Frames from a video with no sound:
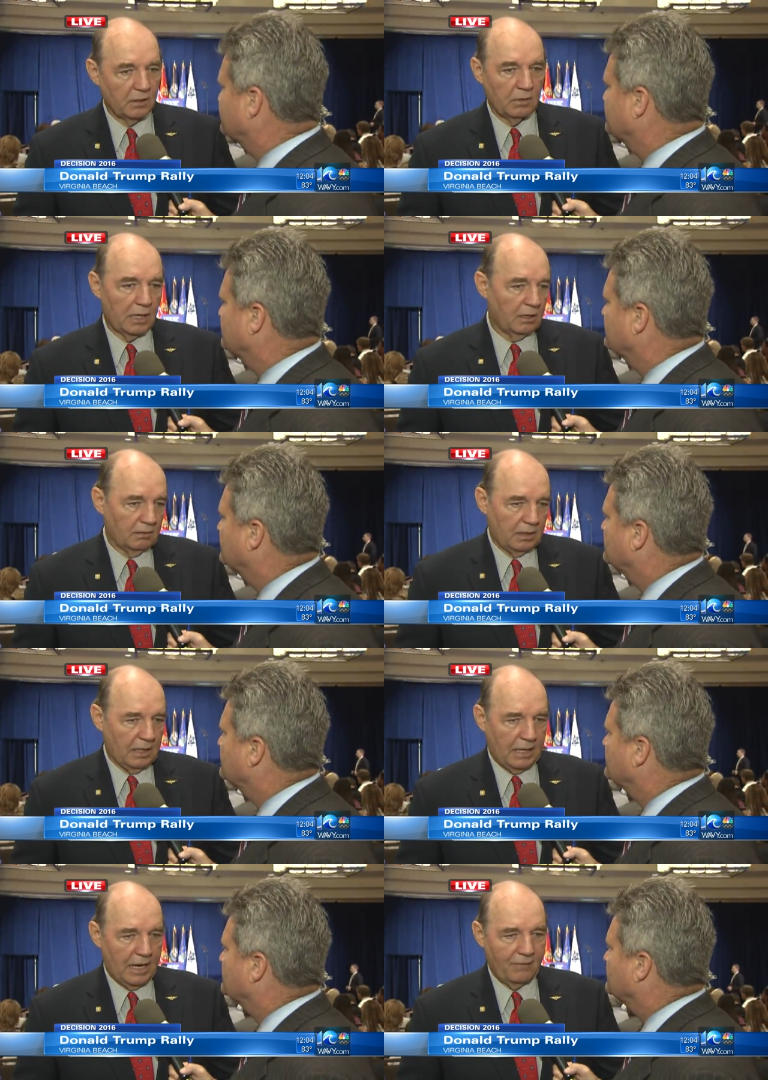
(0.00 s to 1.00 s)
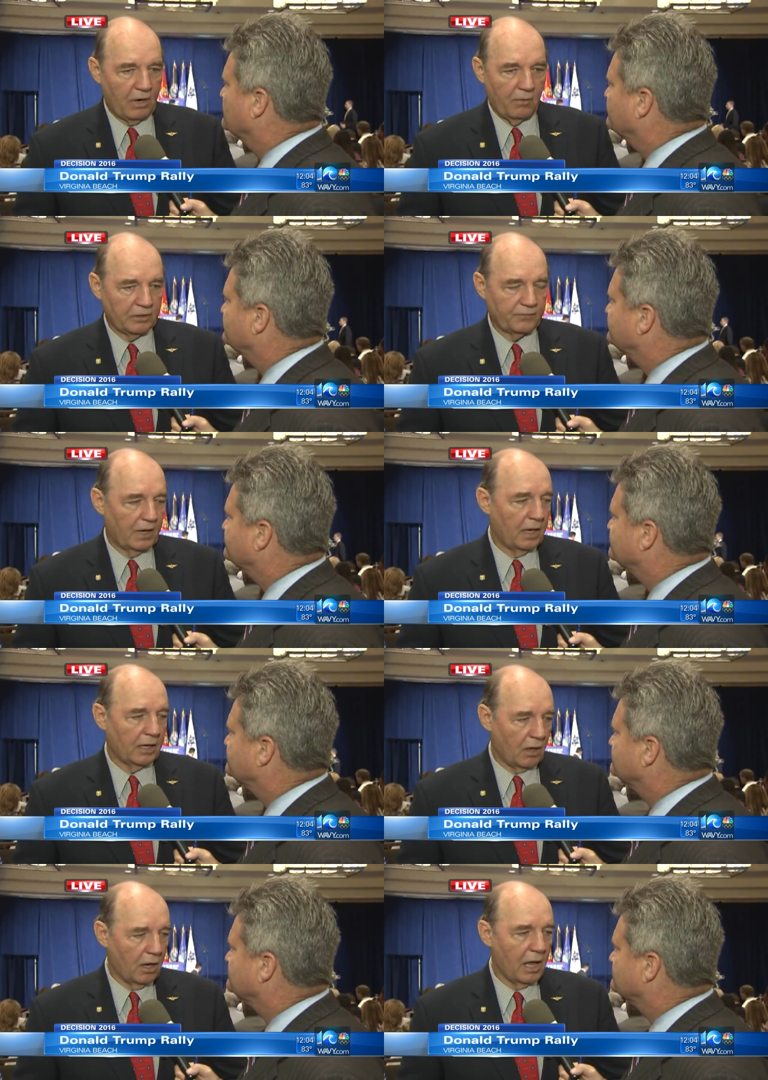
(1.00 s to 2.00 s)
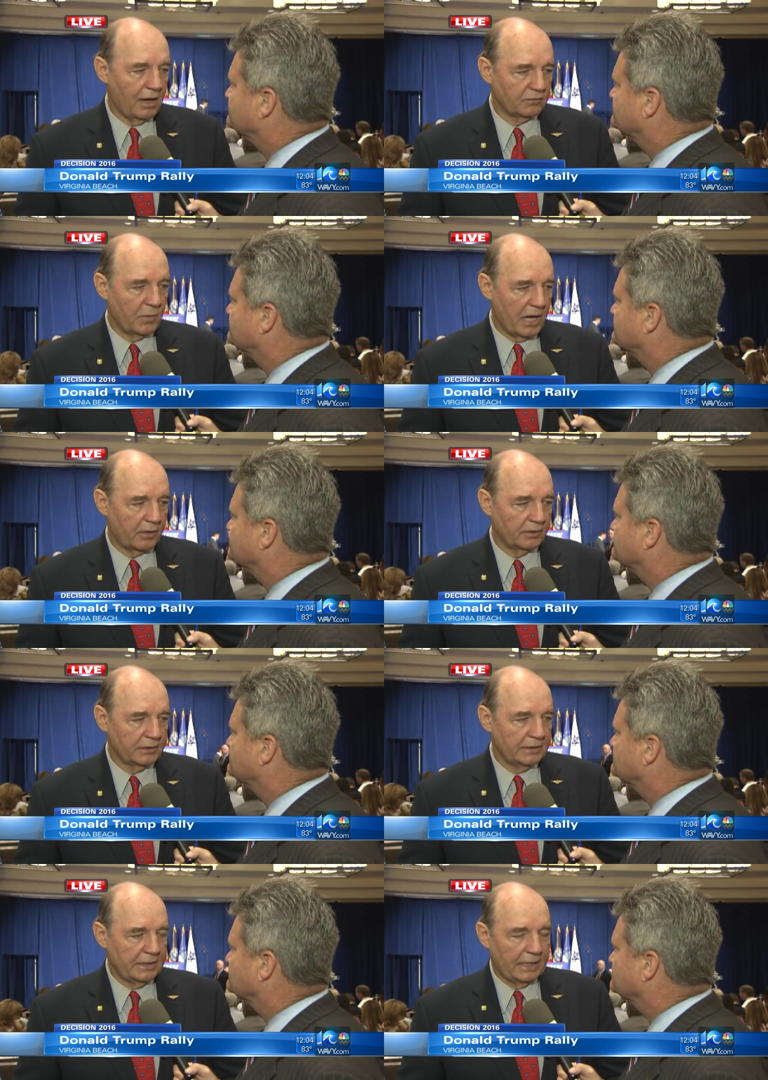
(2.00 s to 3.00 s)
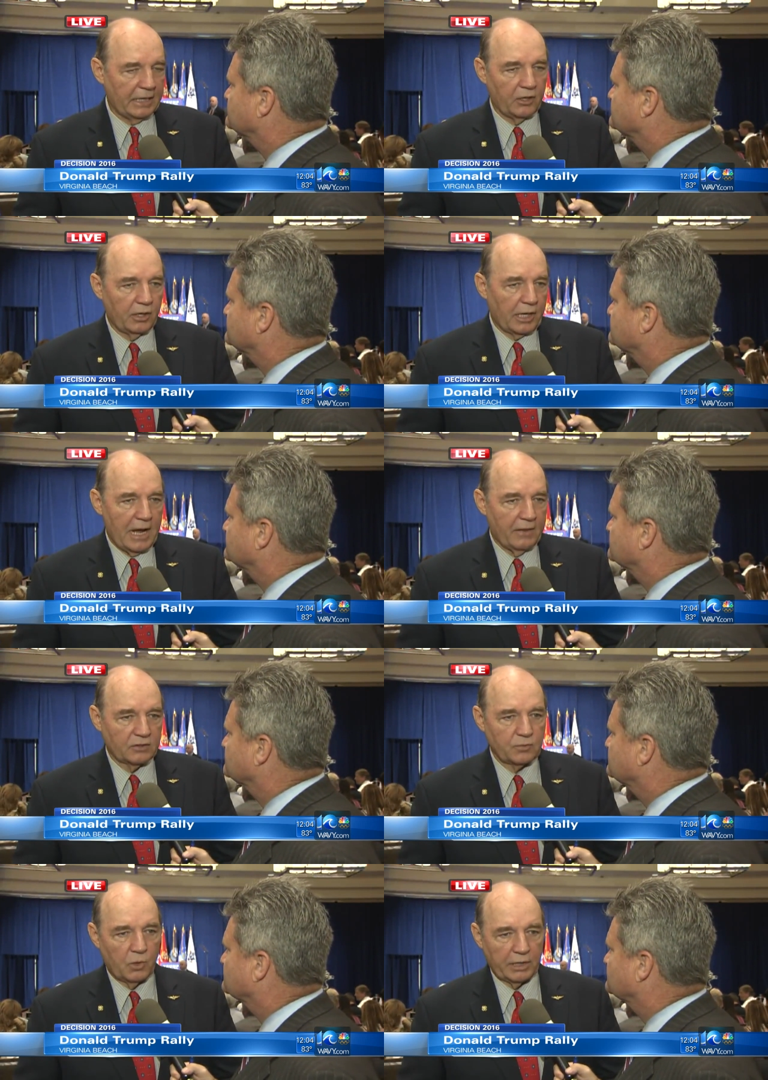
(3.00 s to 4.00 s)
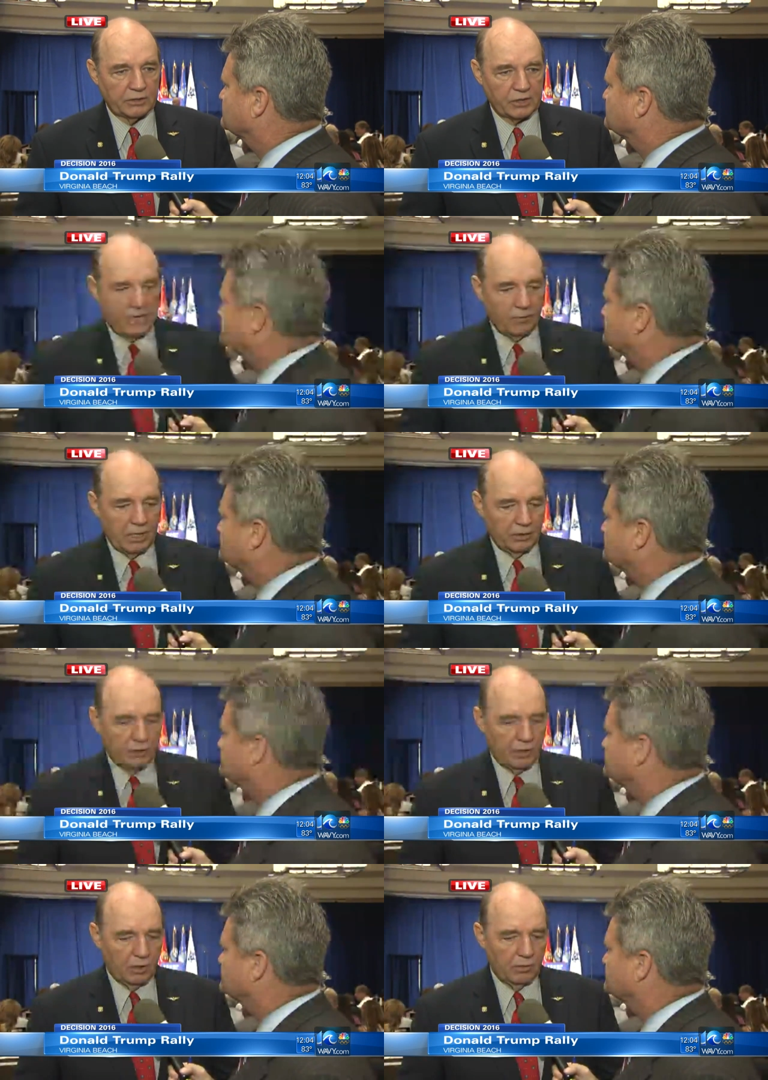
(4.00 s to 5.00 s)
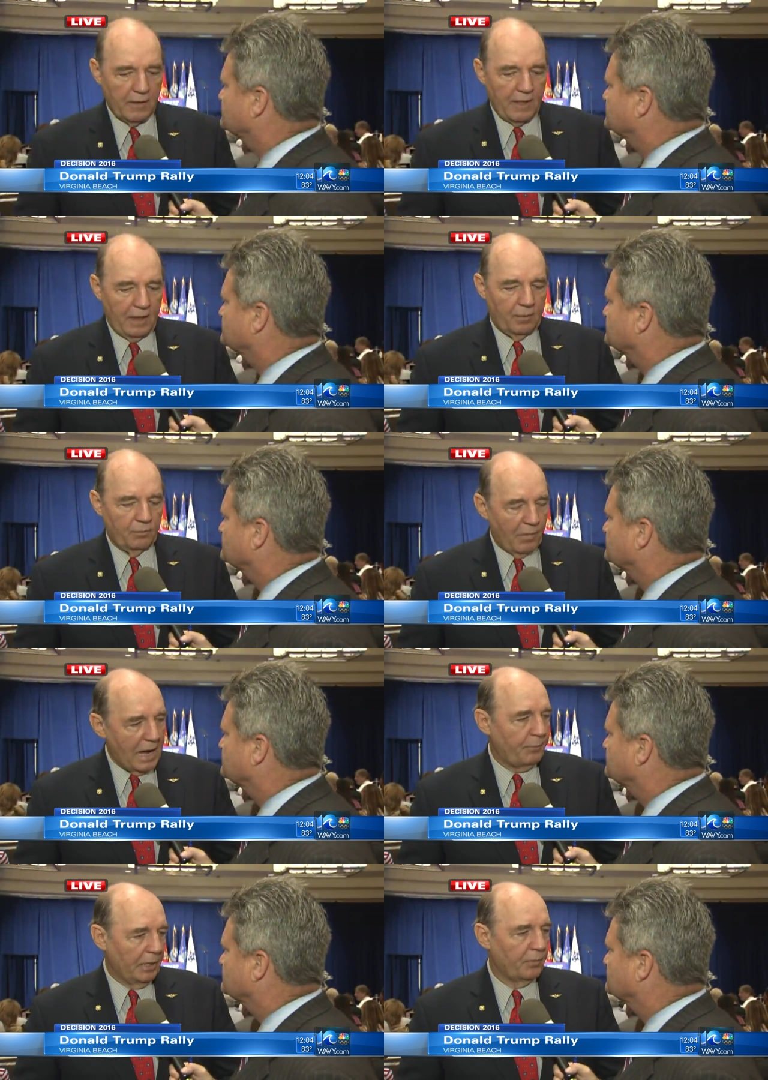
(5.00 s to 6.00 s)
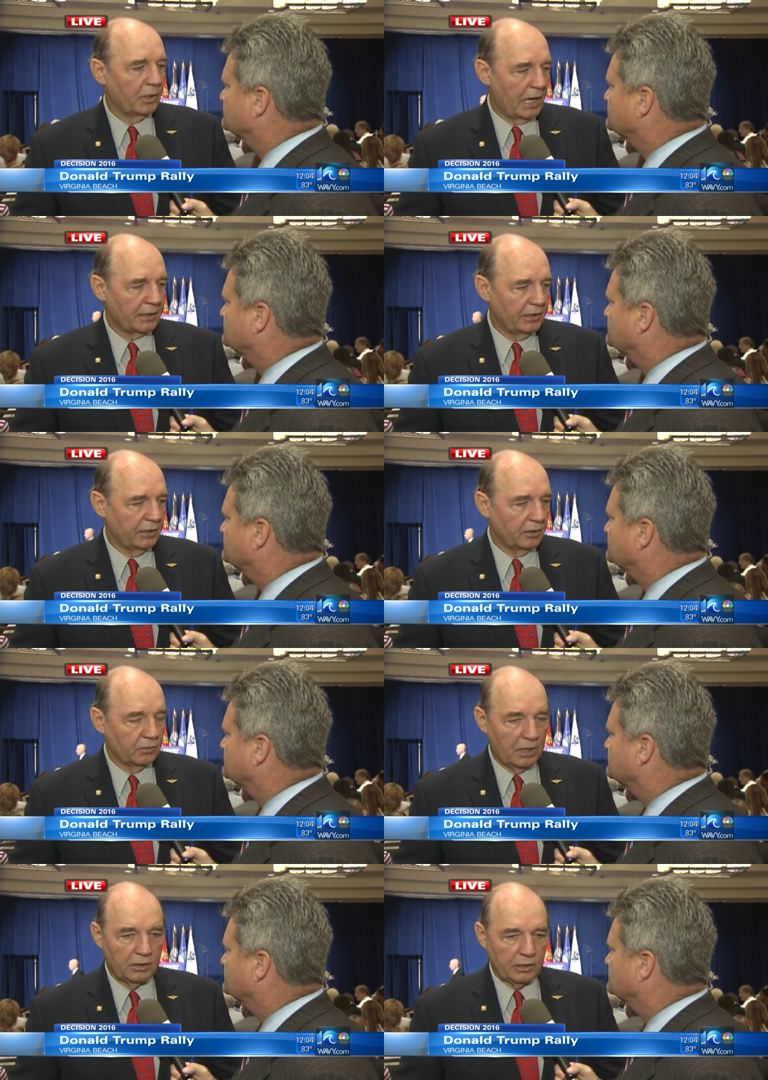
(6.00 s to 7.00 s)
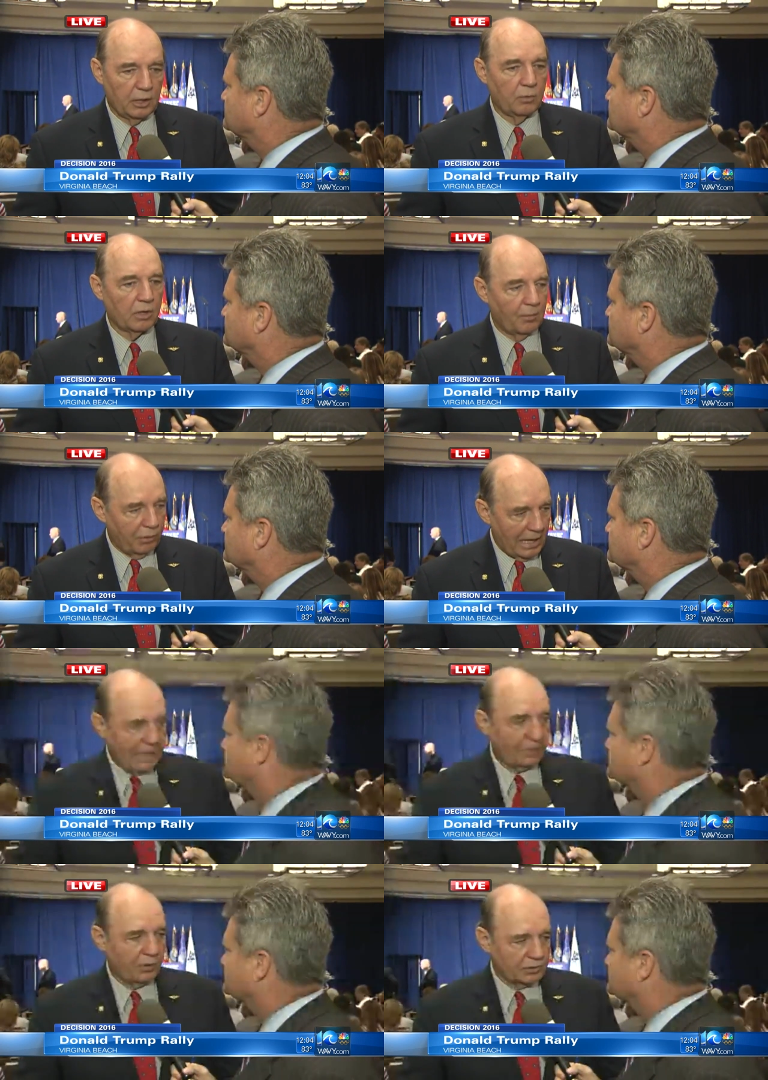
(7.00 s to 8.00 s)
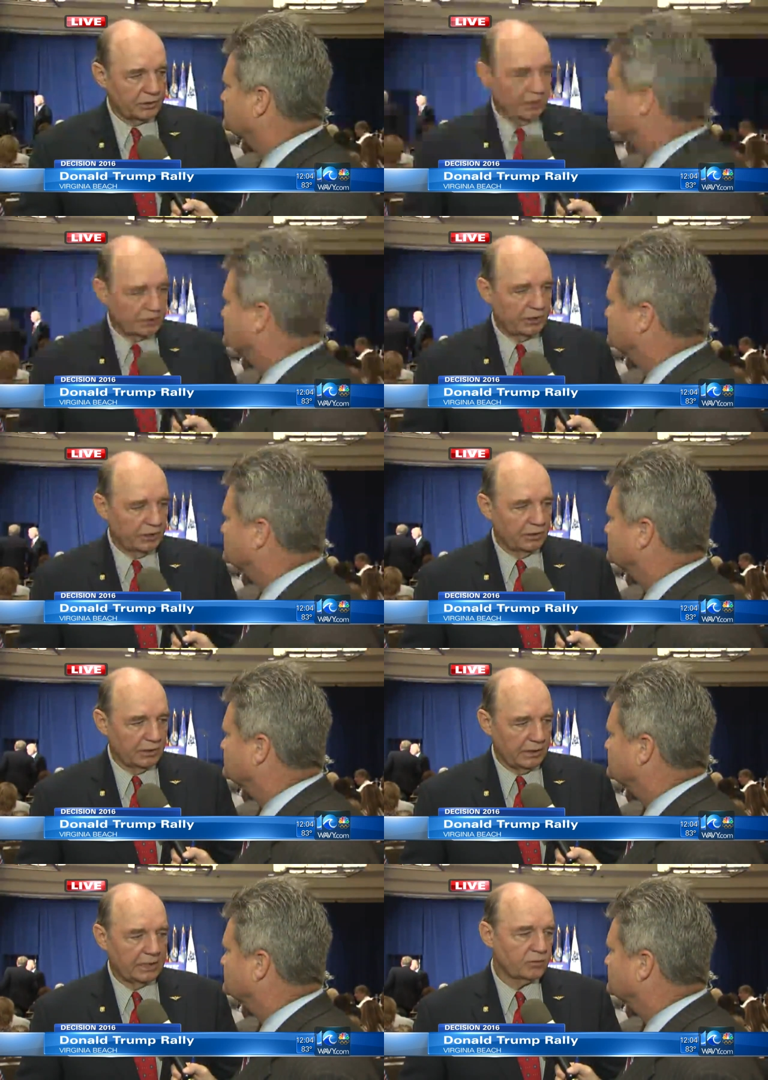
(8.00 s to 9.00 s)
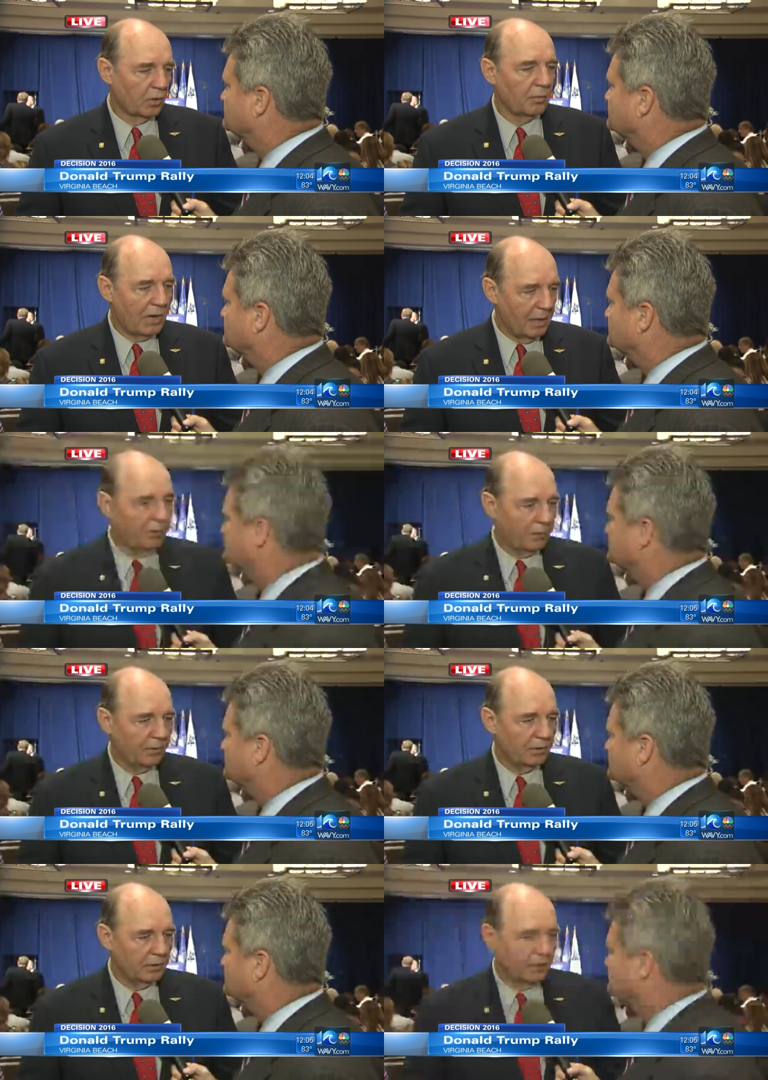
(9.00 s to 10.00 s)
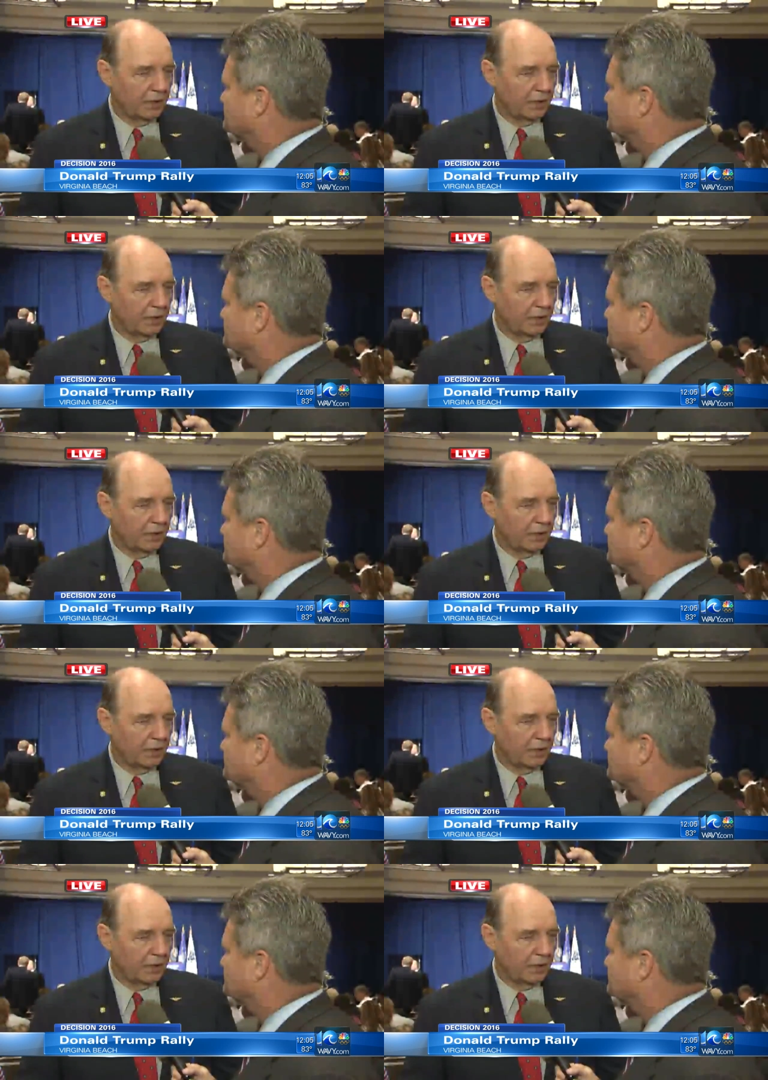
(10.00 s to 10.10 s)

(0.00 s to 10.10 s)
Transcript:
Speaker 1: Well, I've always felt like all lives matter. And I heard a guy this morning say, well, you know, my people got killed. Well, you know, when a black person gets killed, that's one of my people.